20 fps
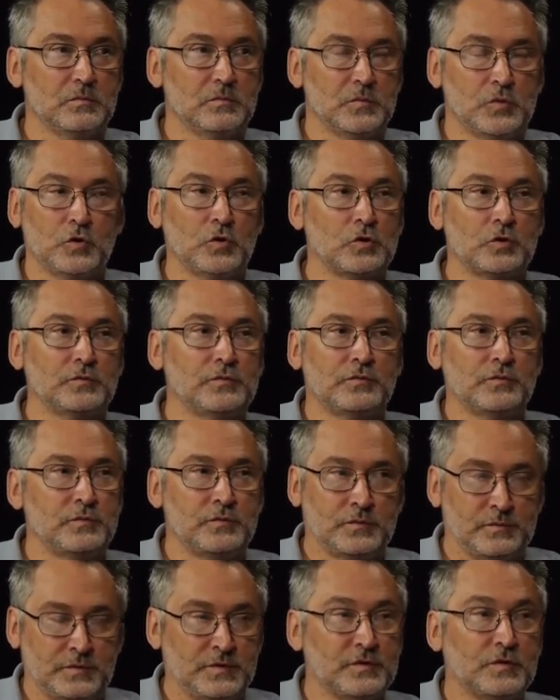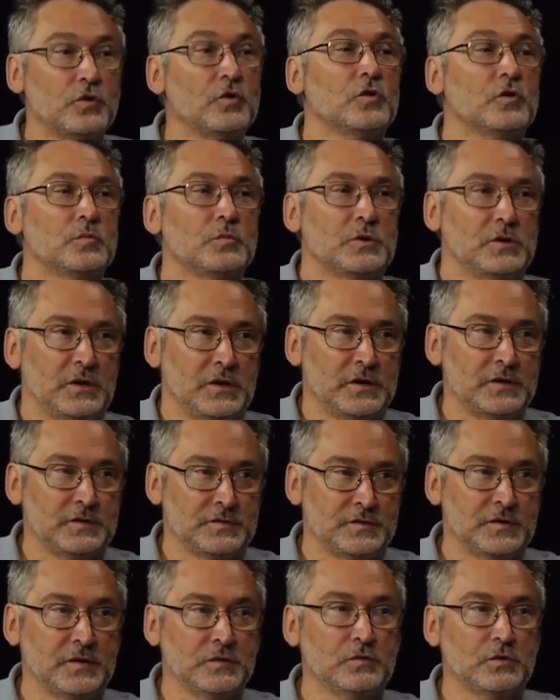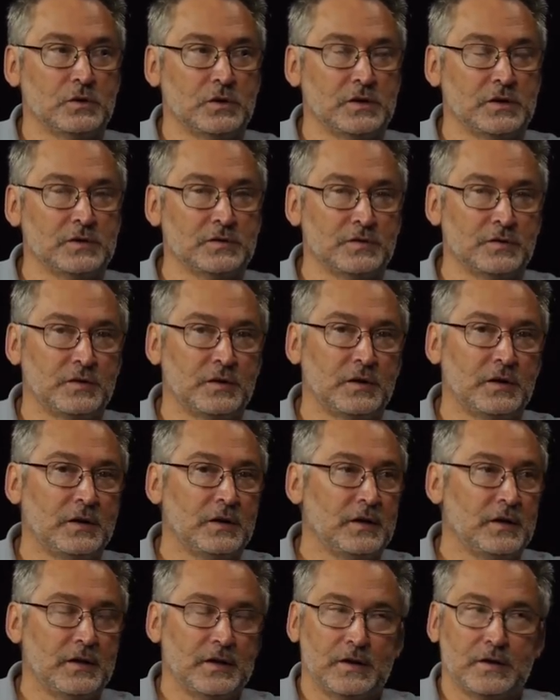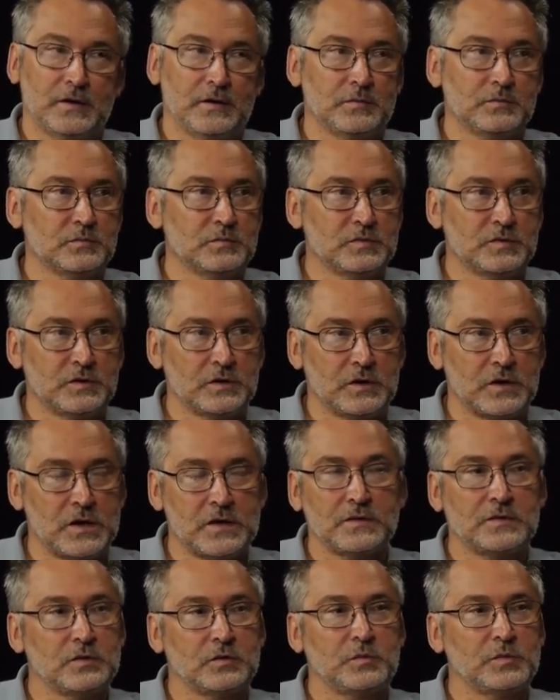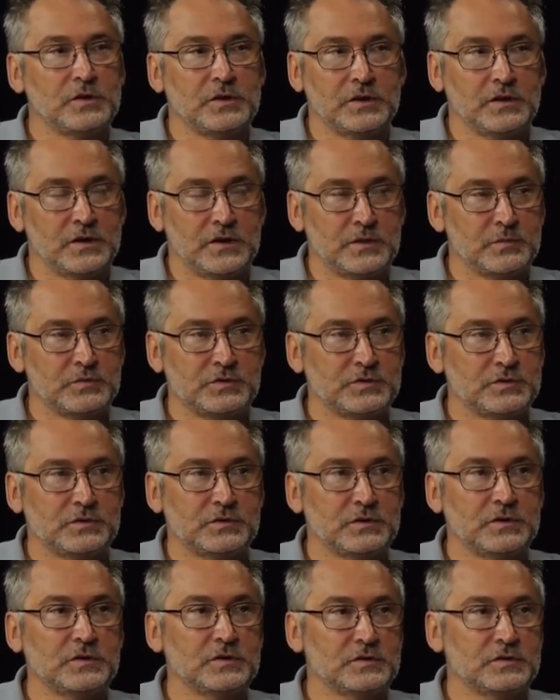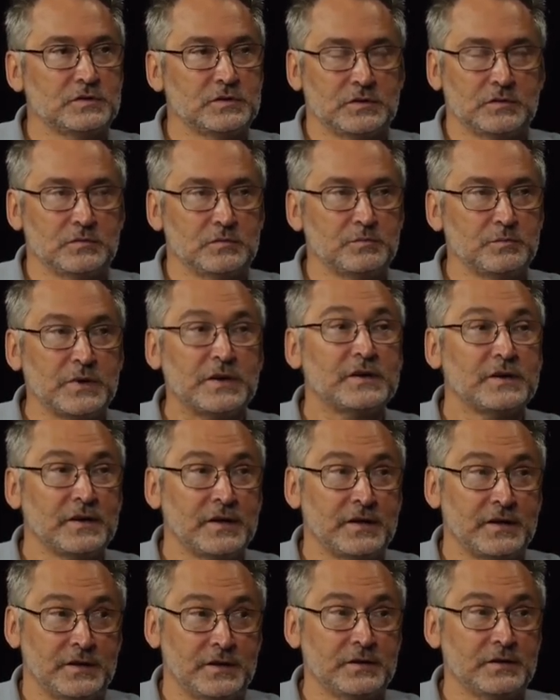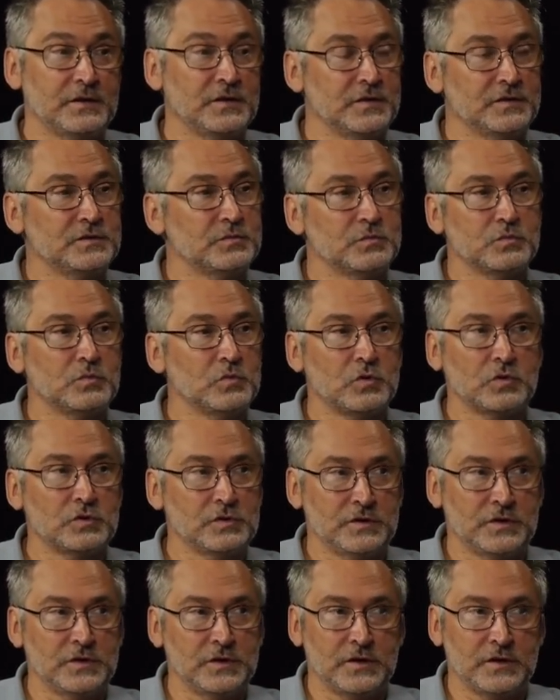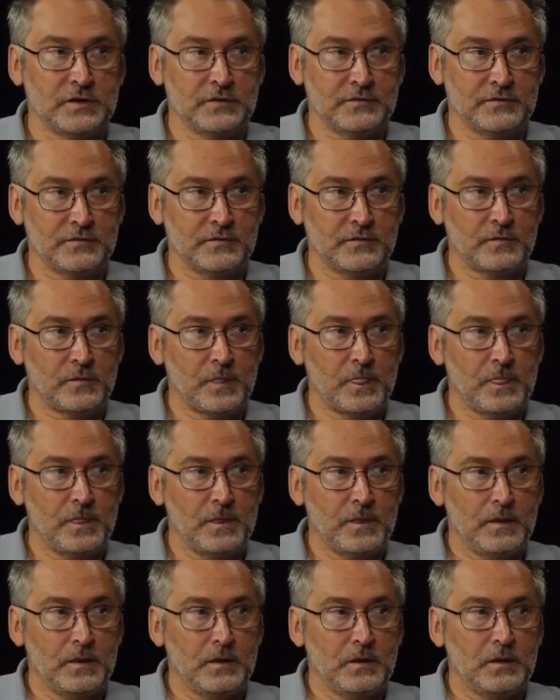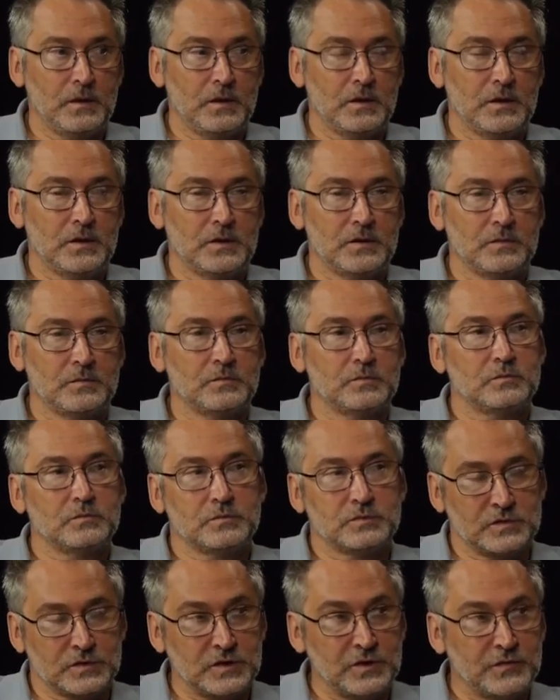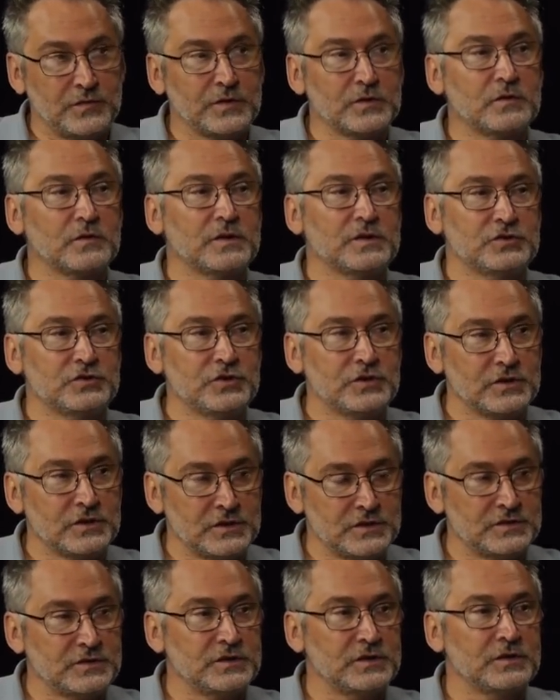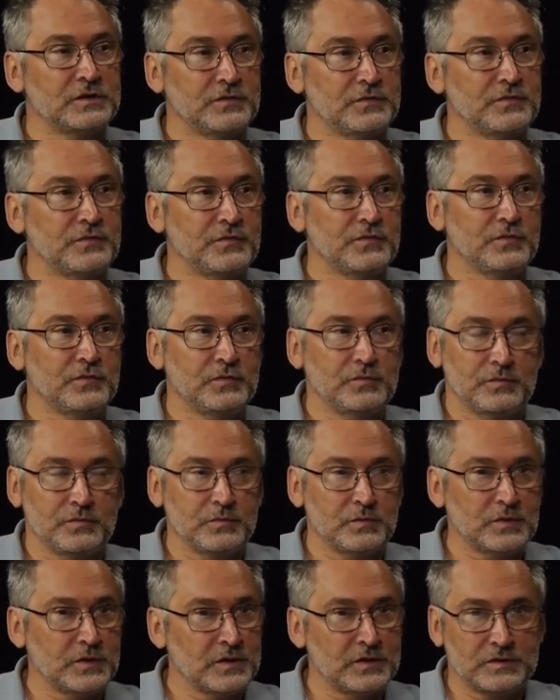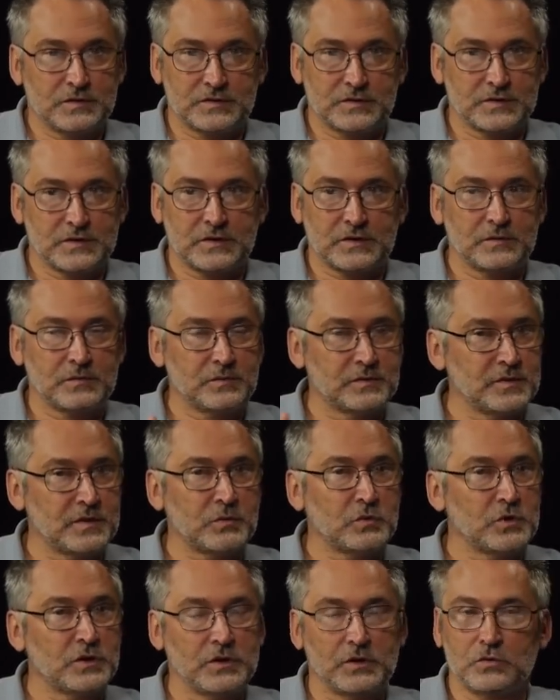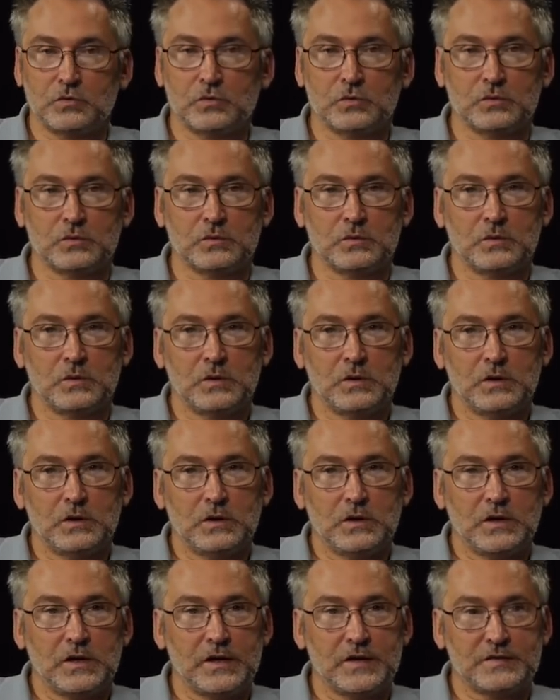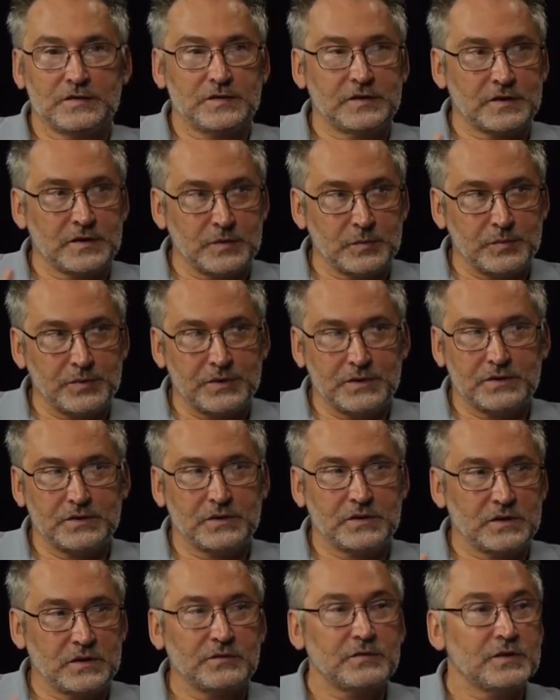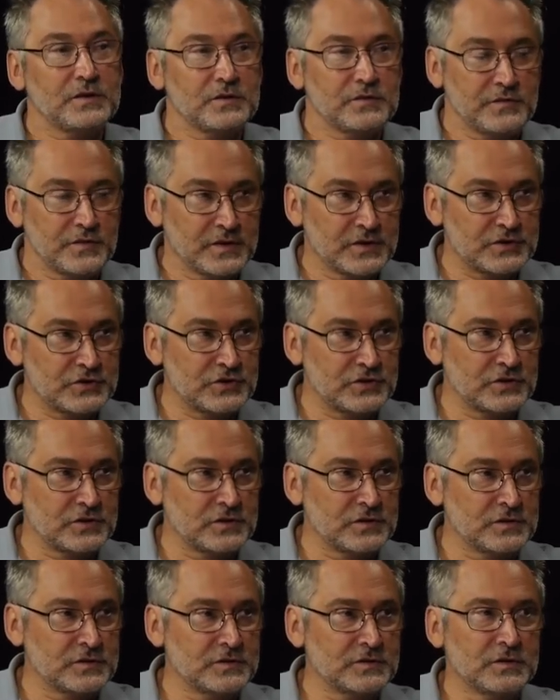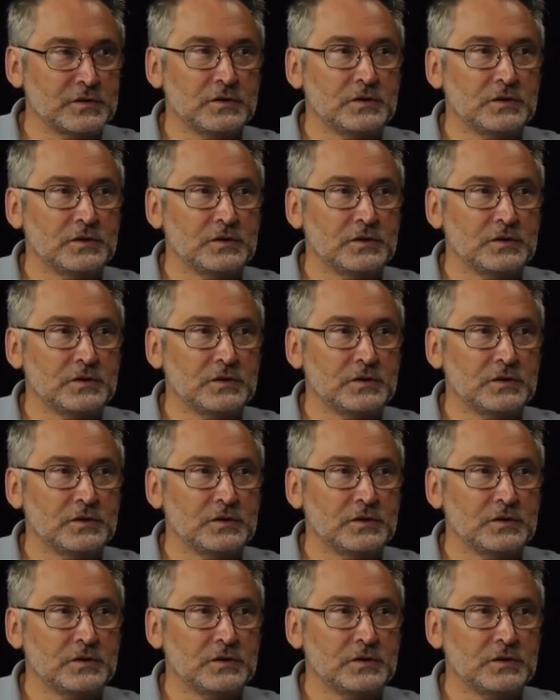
or with a normal health, regular health, the 100 milligrams per day is more than enough. The different question is if it's somebody who has repeated heavy infections